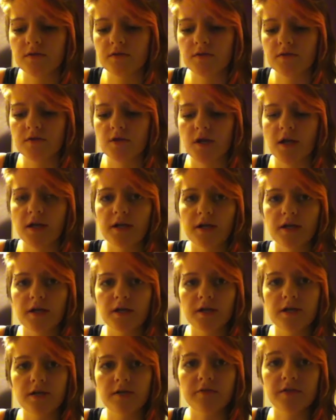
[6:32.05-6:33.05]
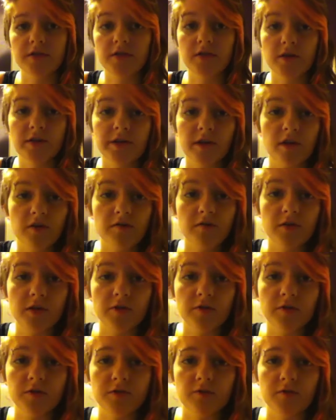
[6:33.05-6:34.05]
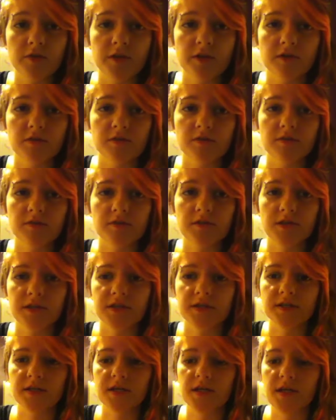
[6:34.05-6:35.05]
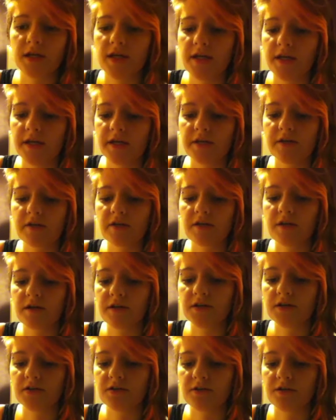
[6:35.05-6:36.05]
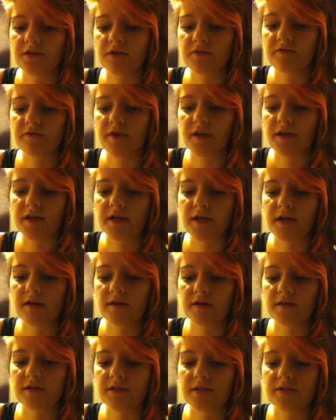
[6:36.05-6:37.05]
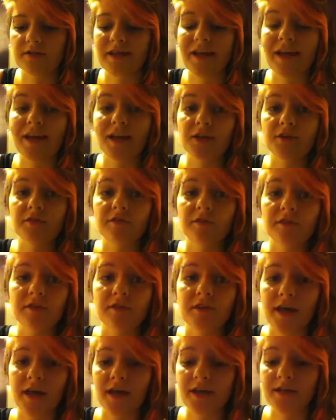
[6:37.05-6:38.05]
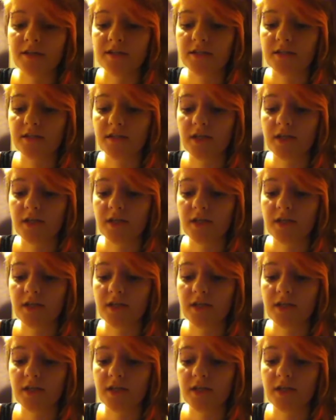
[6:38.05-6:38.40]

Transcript: trying to convince her that her friend wasn't real, and you didn't actually find out until the end of it that